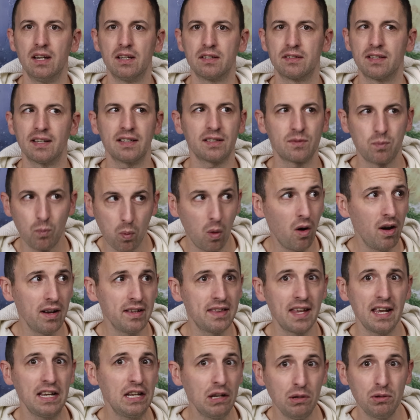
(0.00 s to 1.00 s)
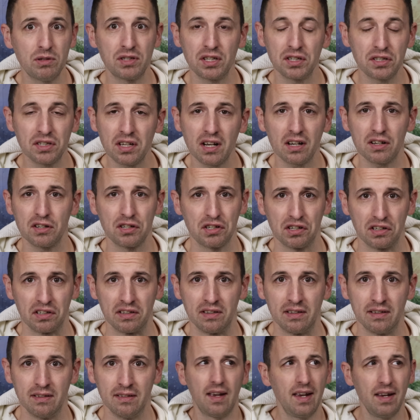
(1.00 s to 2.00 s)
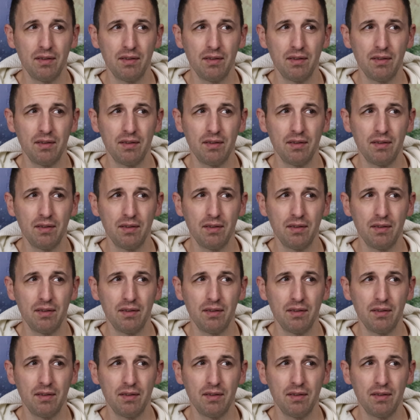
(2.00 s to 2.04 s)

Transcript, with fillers: so that's why they use the suction.